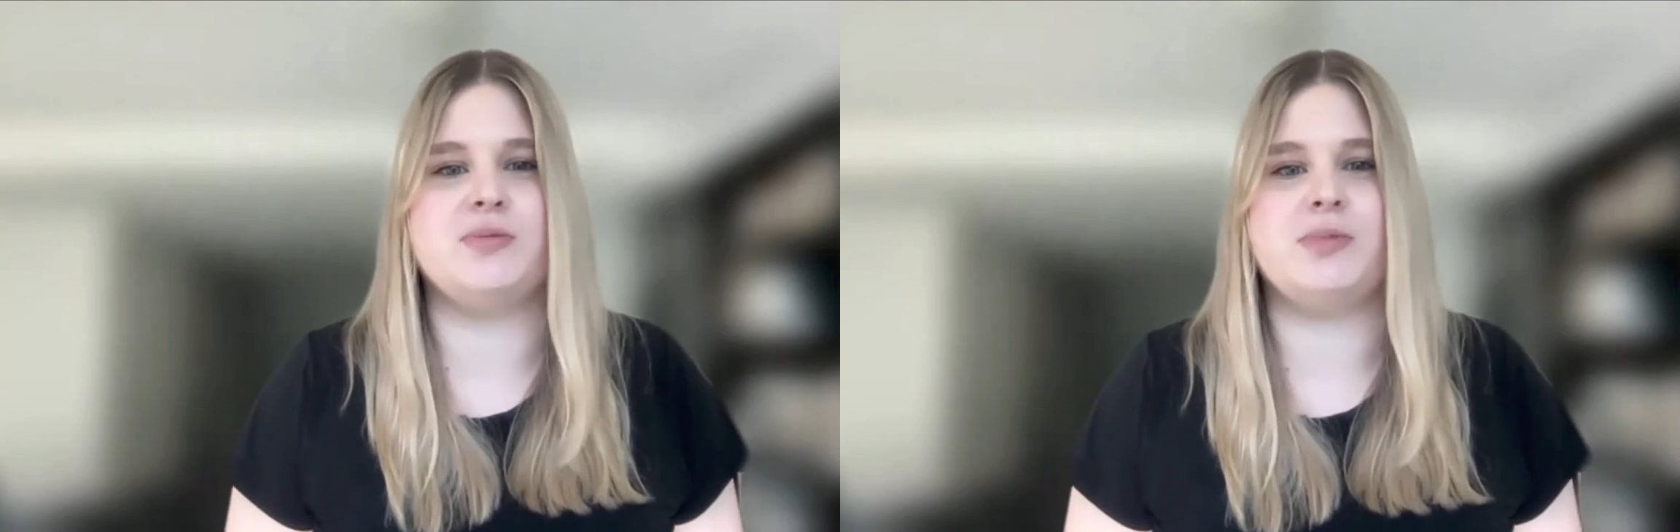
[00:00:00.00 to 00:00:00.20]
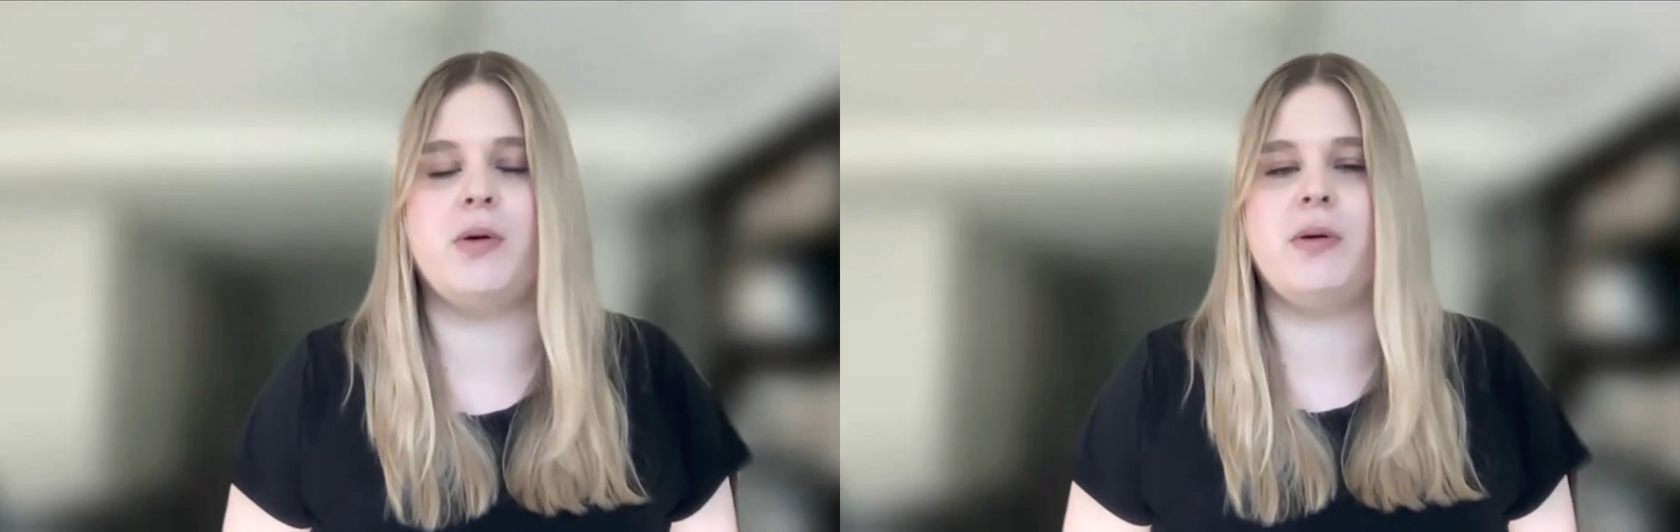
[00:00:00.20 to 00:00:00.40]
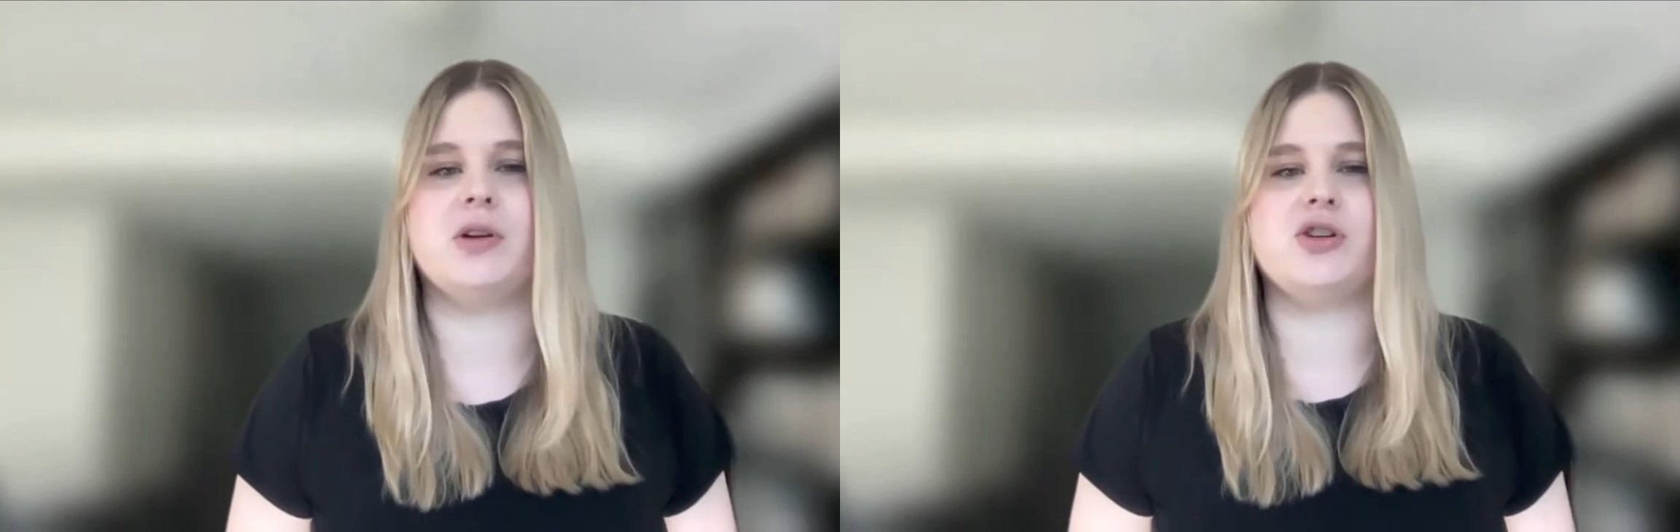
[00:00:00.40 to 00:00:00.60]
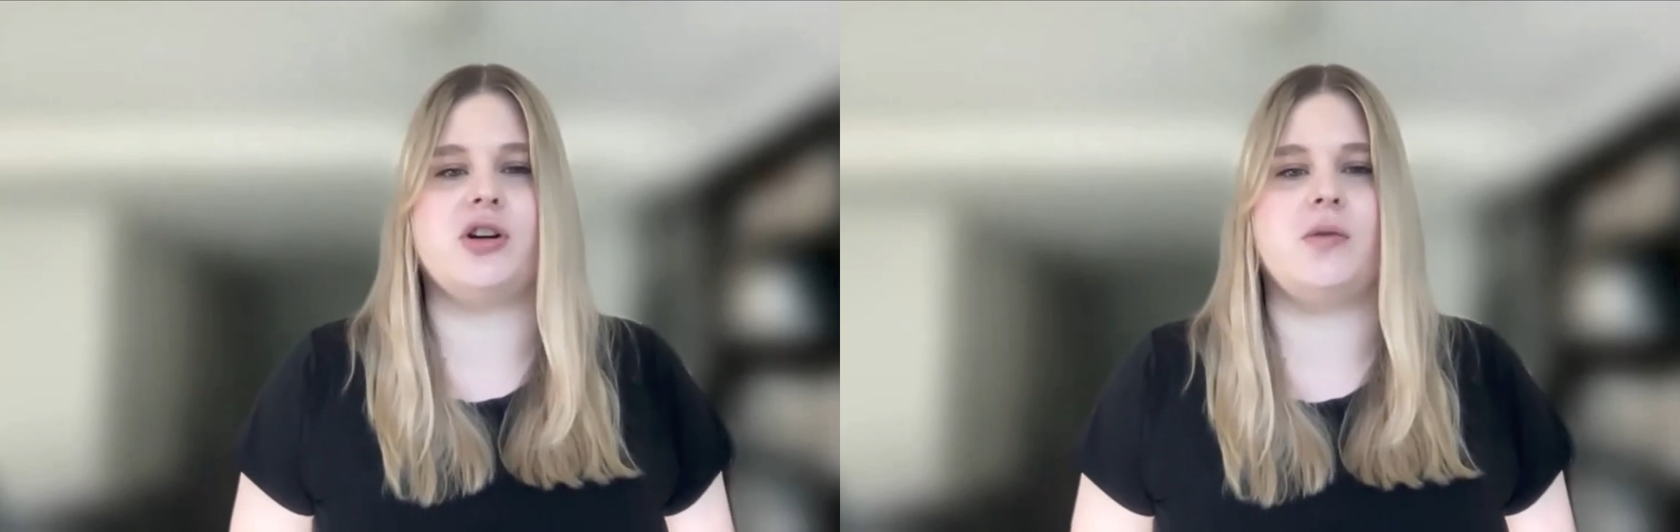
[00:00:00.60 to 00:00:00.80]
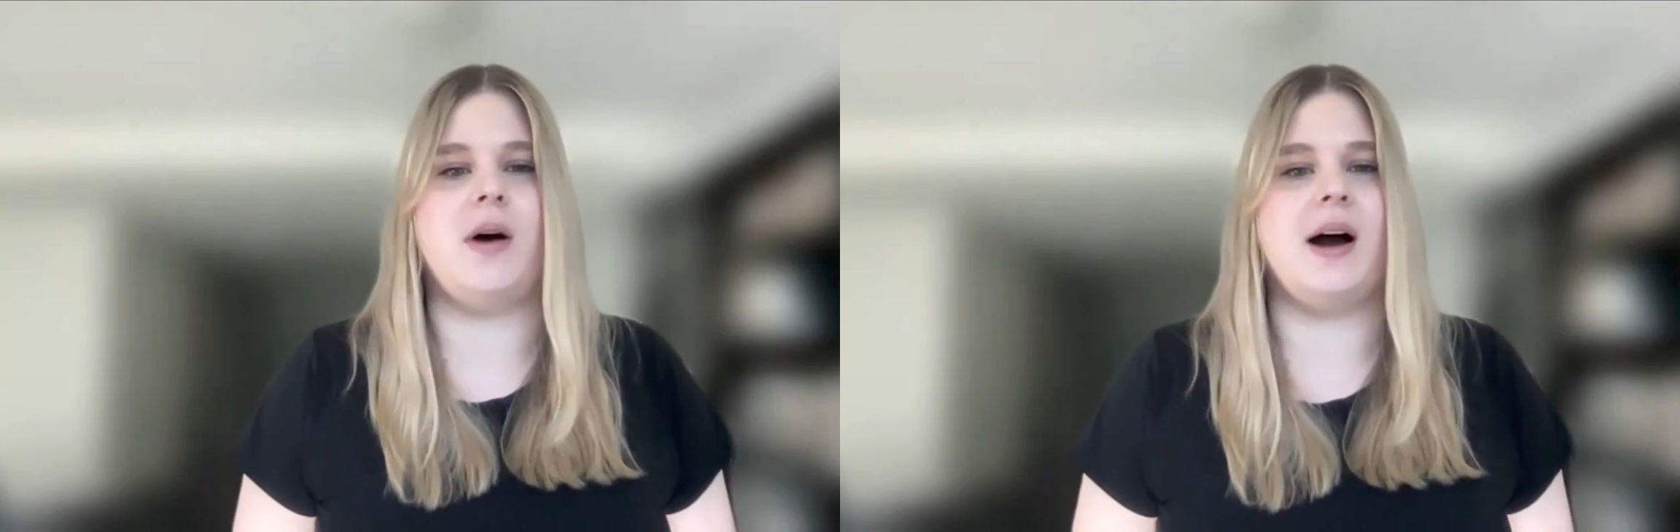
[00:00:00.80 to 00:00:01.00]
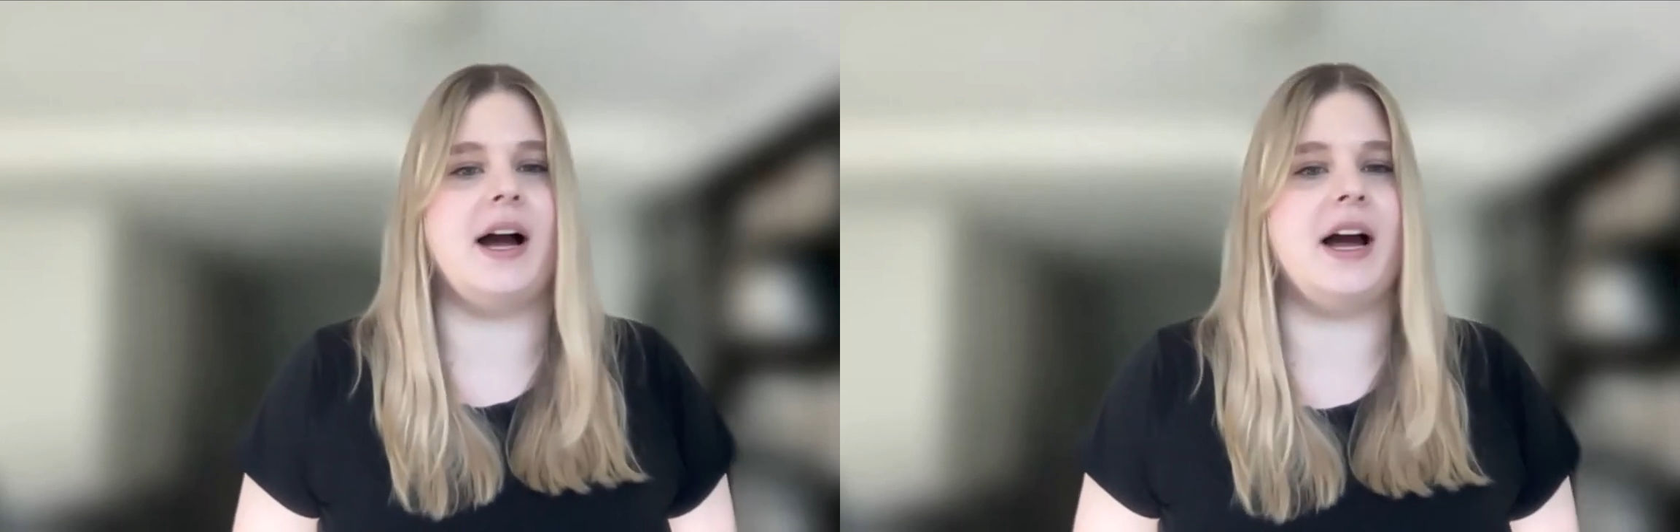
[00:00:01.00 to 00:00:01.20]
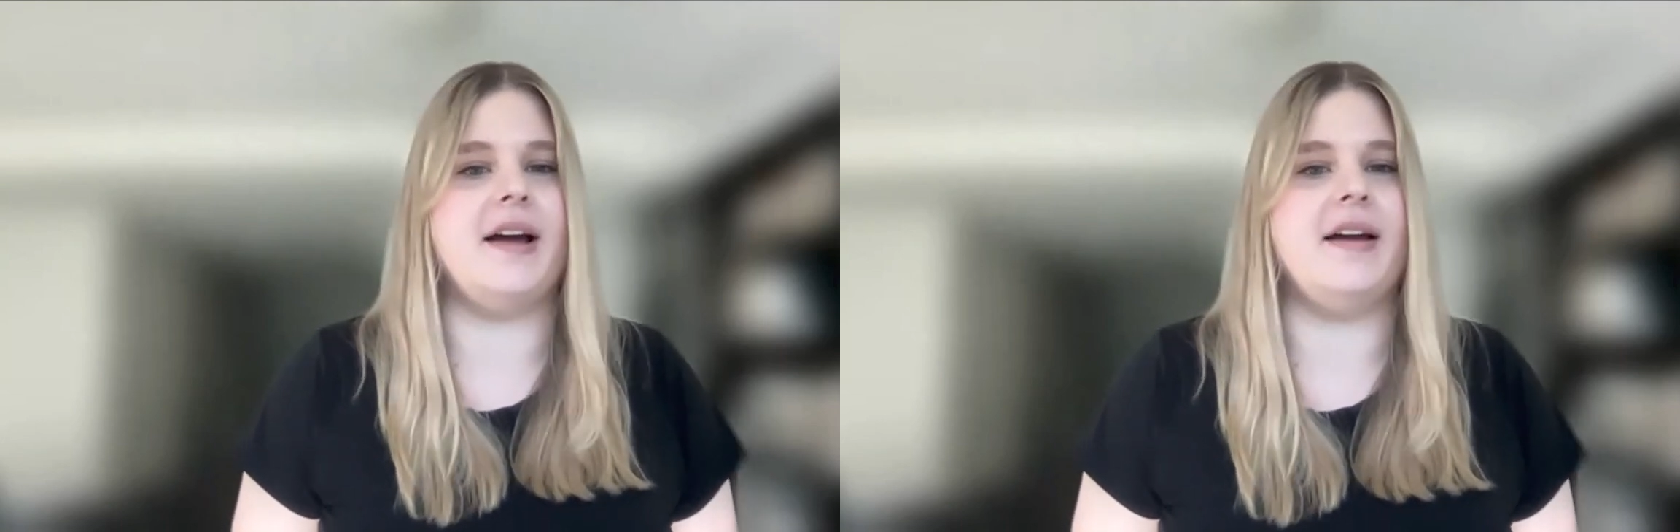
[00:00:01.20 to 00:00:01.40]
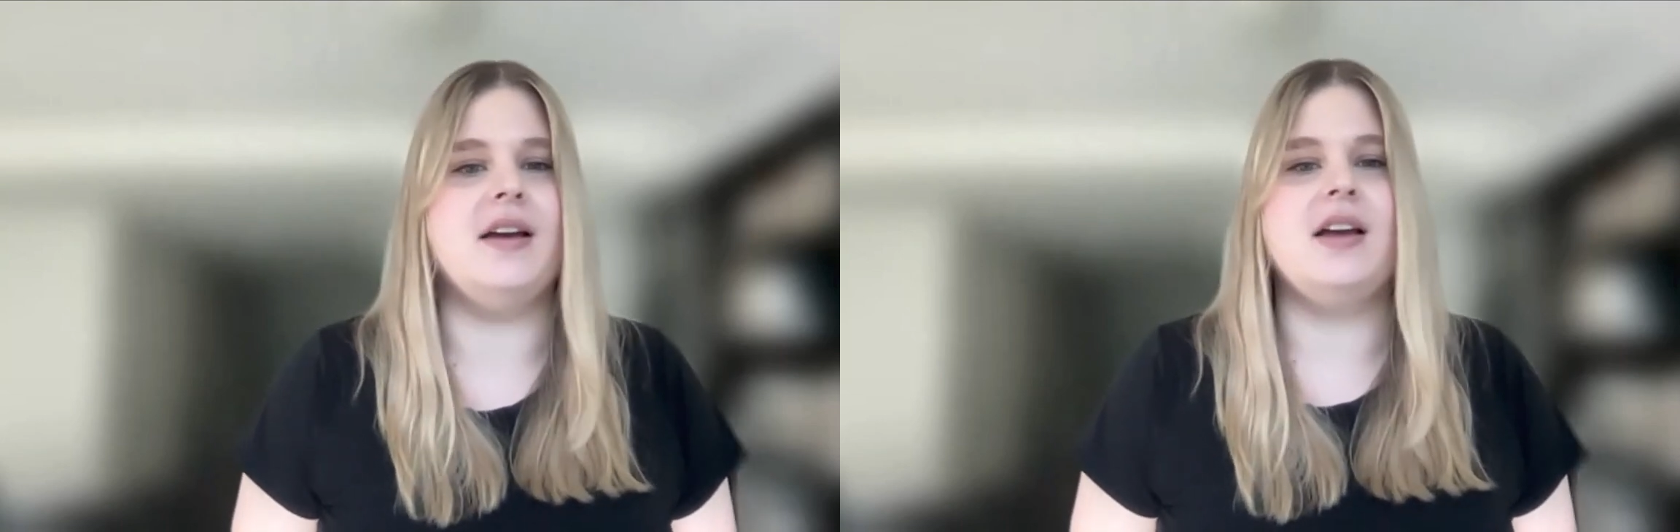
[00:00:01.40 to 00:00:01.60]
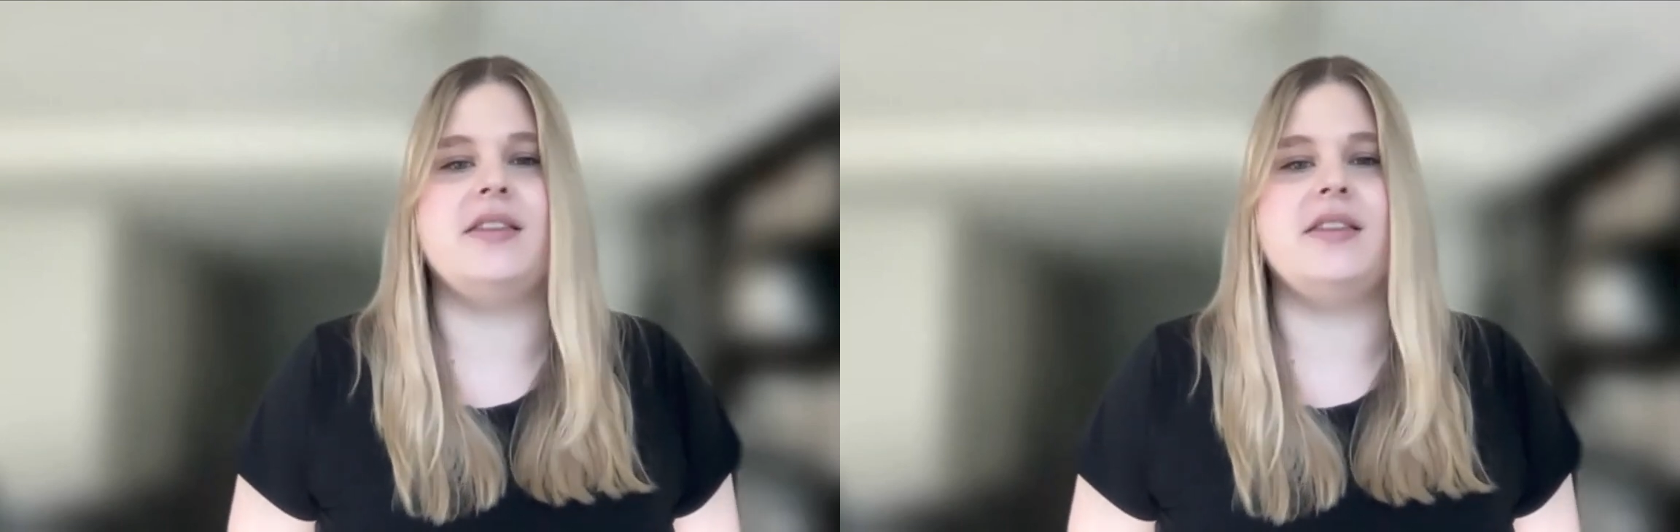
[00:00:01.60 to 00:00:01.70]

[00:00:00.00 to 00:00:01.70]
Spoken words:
but we weren't sure why.